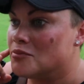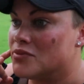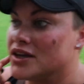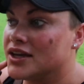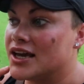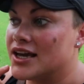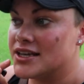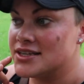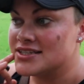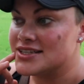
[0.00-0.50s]

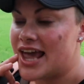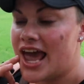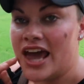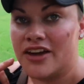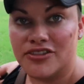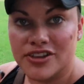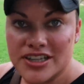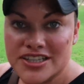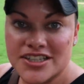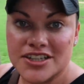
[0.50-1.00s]
because
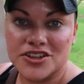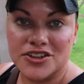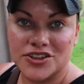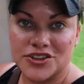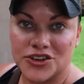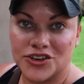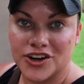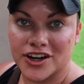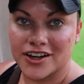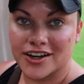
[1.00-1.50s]
every single
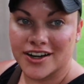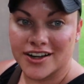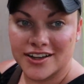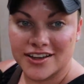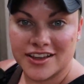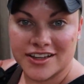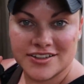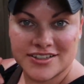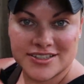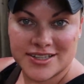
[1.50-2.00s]
corner,
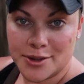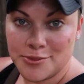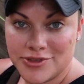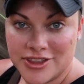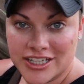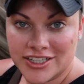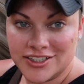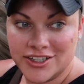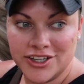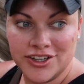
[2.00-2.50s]
there's
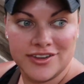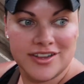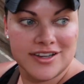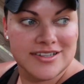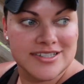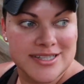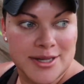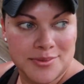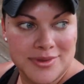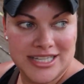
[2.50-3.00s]
something new,
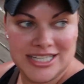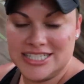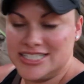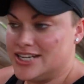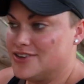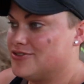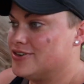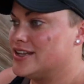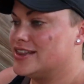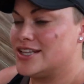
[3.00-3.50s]
there's something
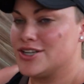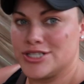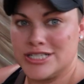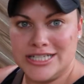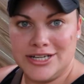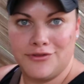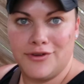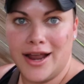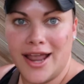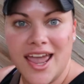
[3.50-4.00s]
different, there's a
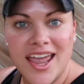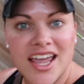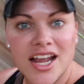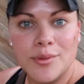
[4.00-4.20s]
different